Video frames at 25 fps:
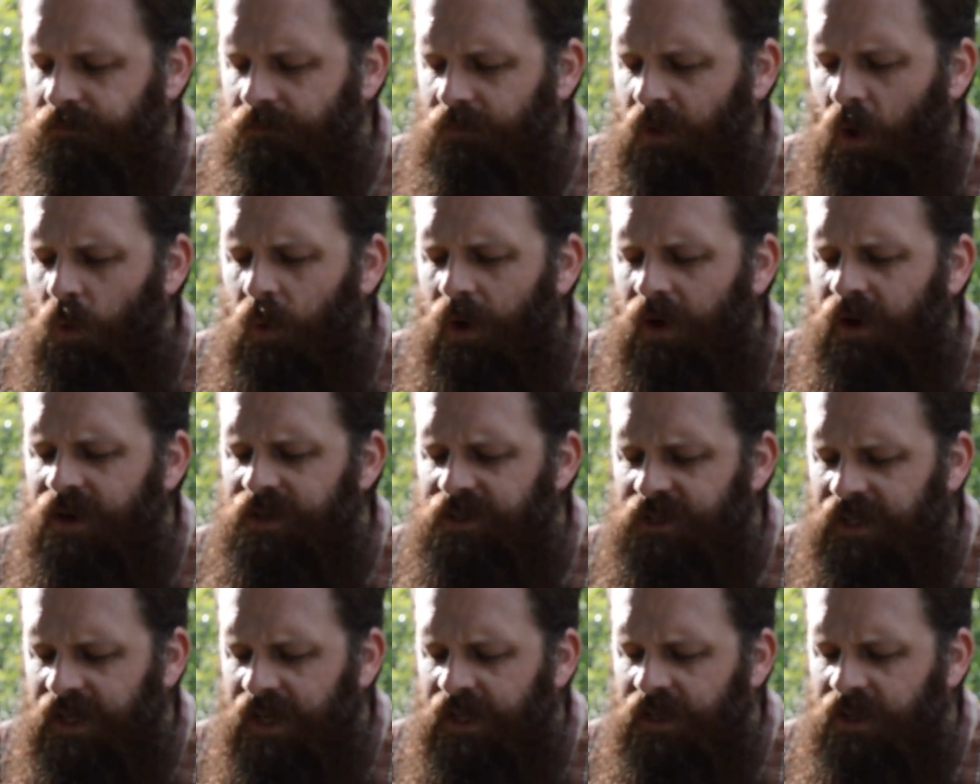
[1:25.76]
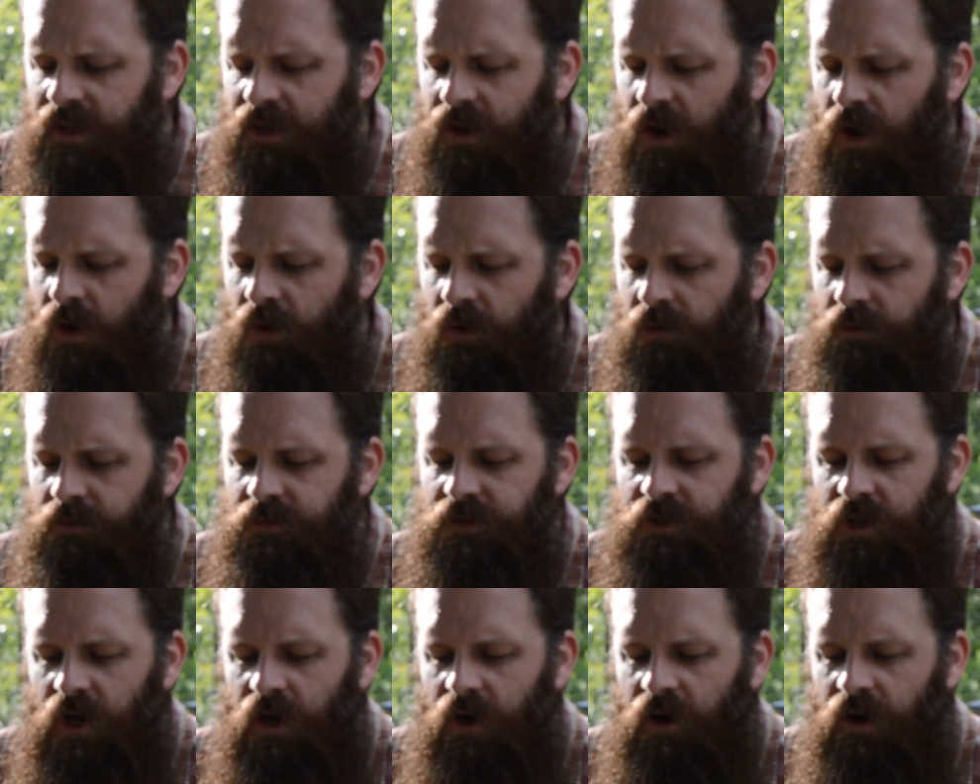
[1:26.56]
whereas Kent
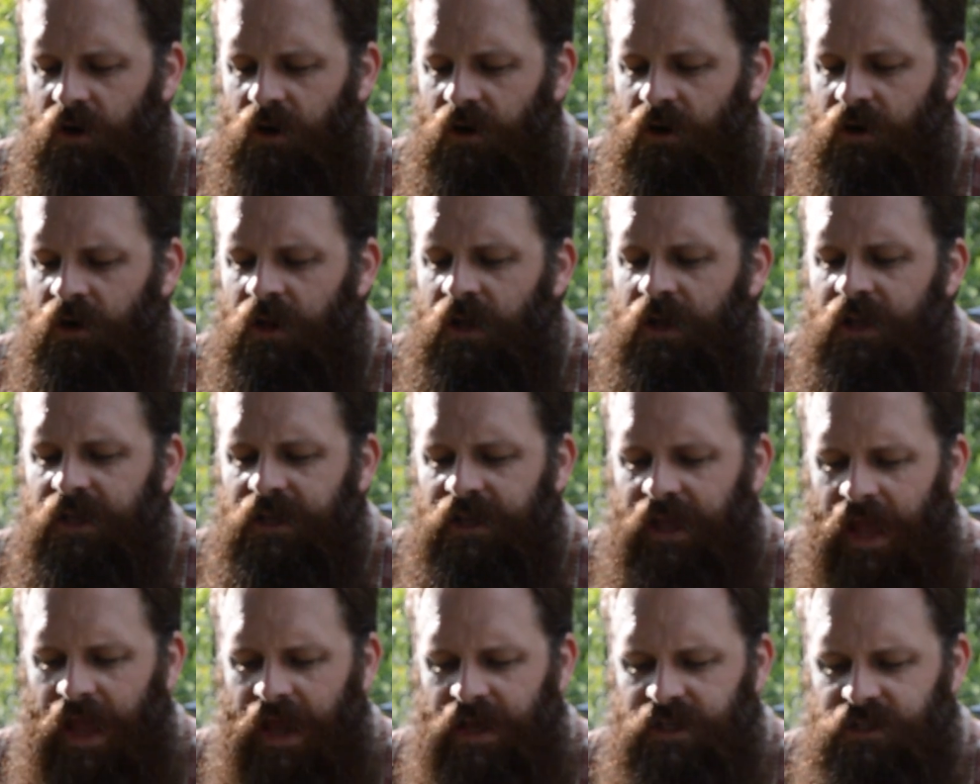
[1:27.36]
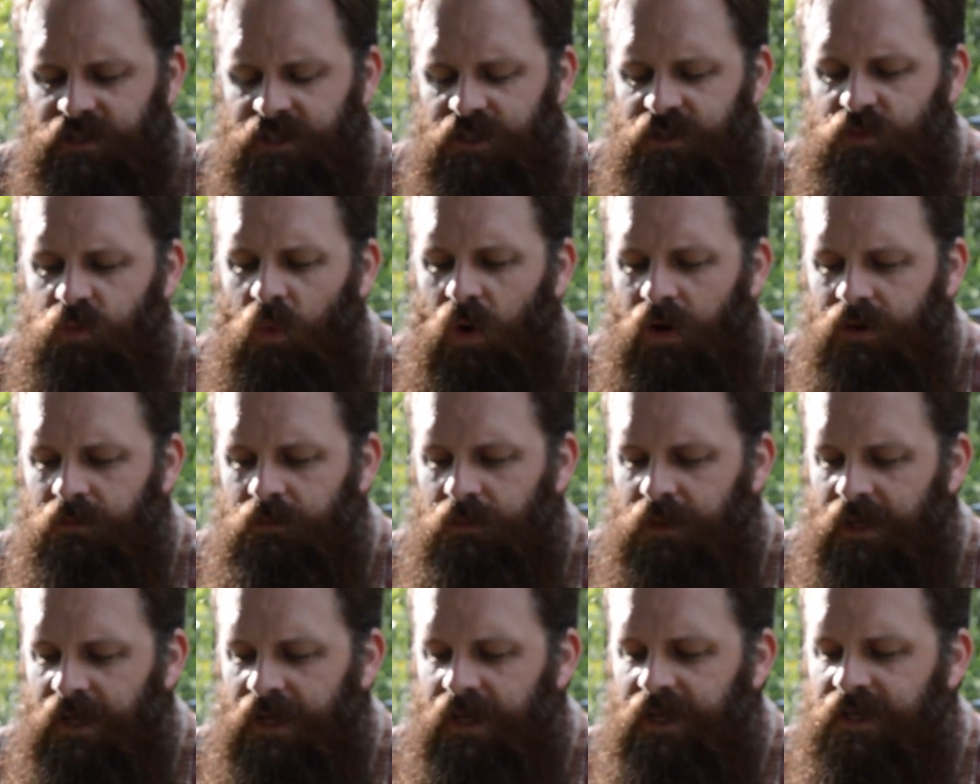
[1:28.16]
combs are cast as one
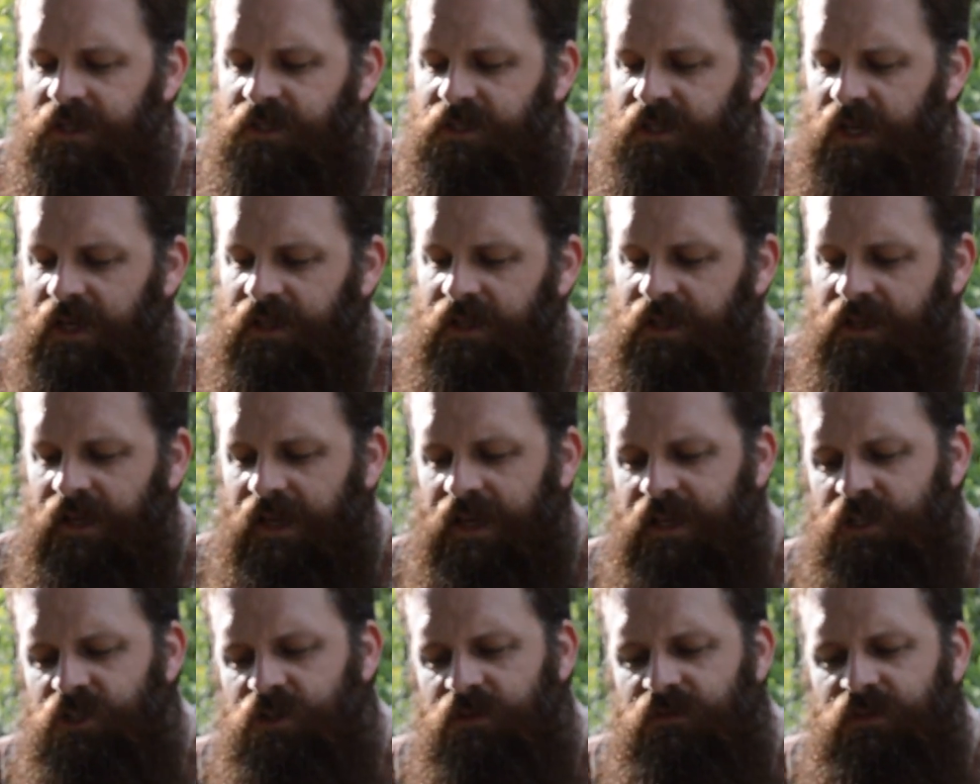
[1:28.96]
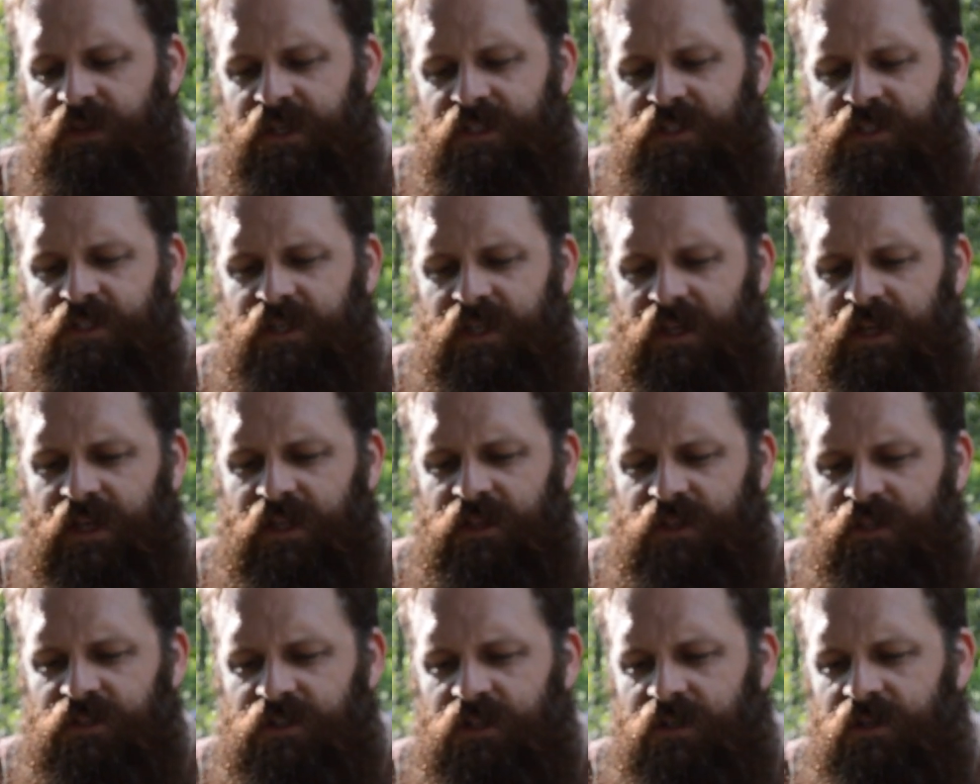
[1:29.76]
piece, and then each of these
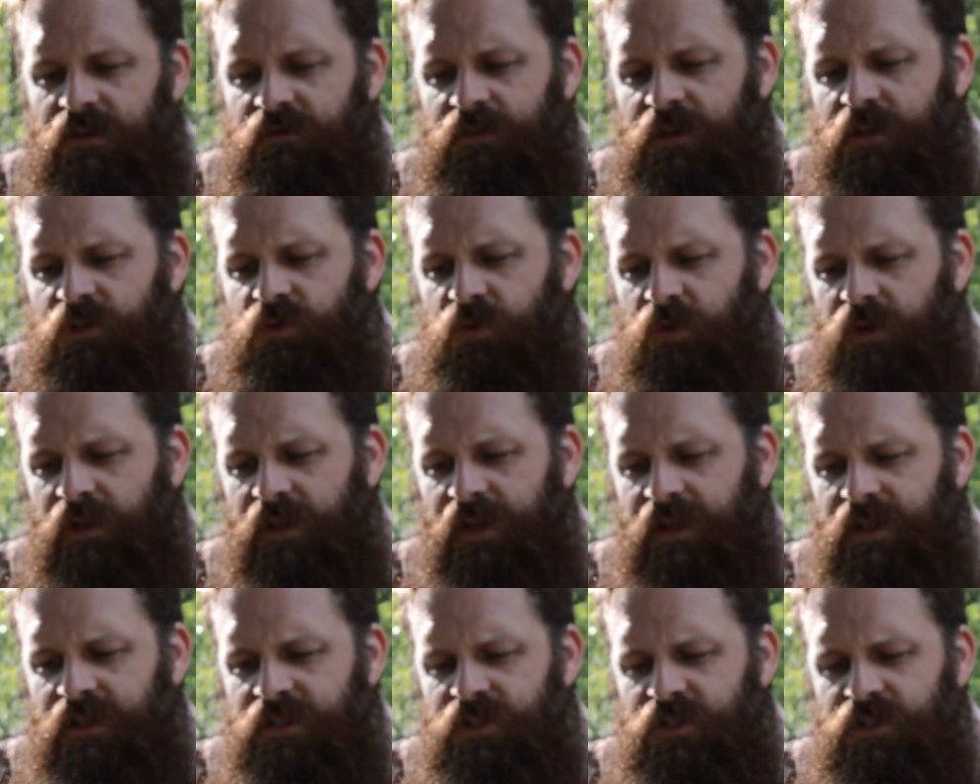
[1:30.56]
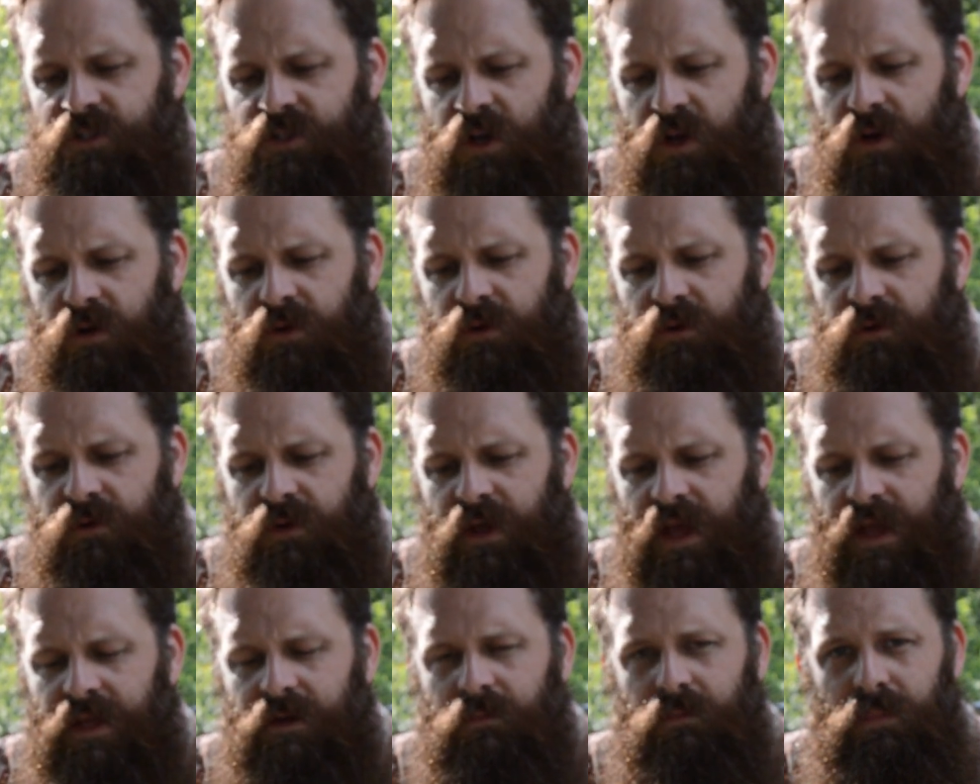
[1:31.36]
teeth is individually sewn
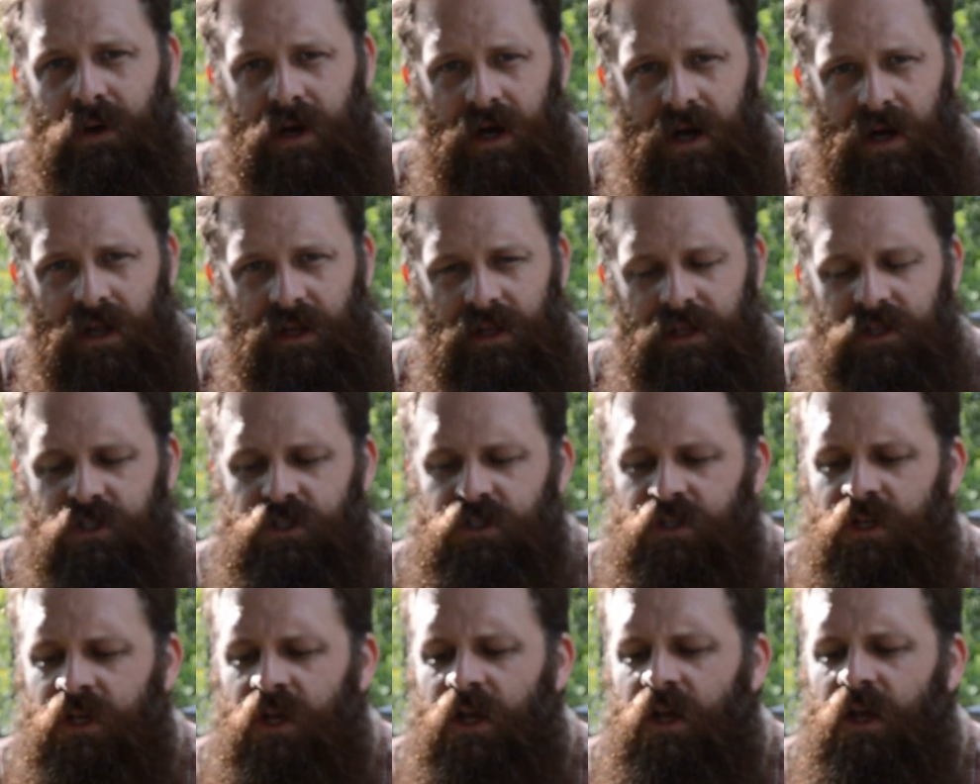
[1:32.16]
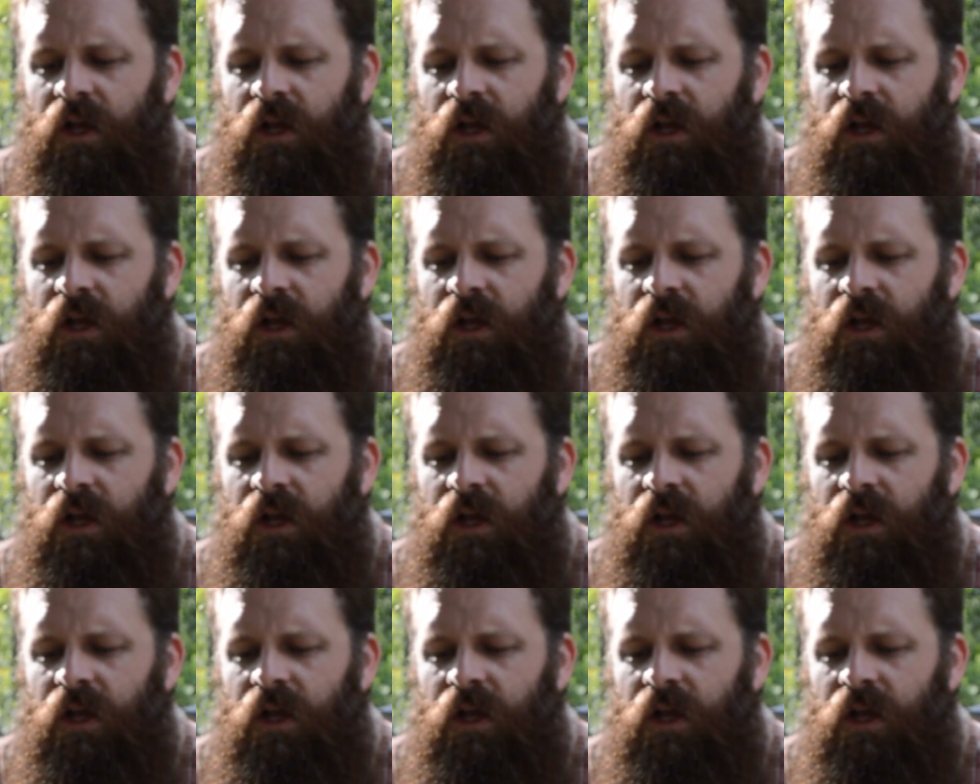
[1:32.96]
and polished.